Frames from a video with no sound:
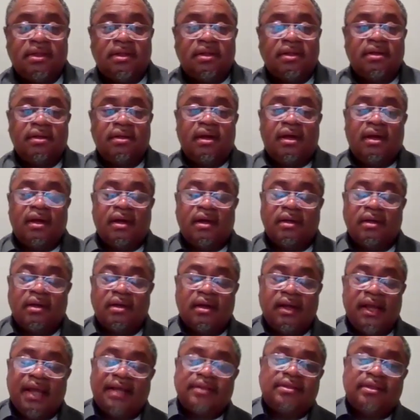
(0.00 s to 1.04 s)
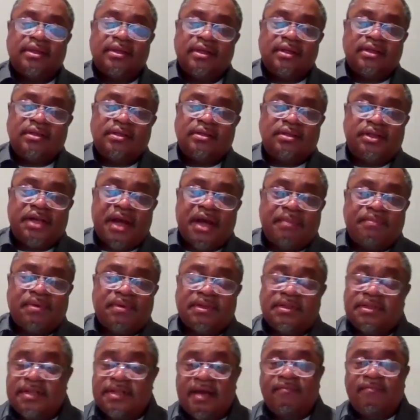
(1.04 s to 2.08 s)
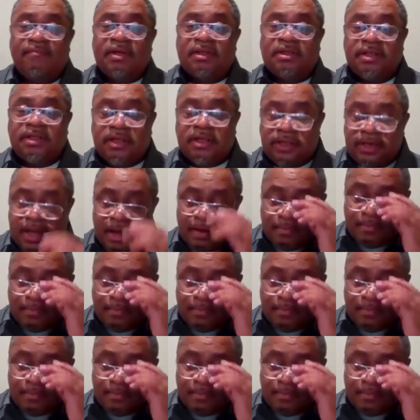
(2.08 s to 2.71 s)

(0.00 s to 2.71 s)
to Exodus chapter 17,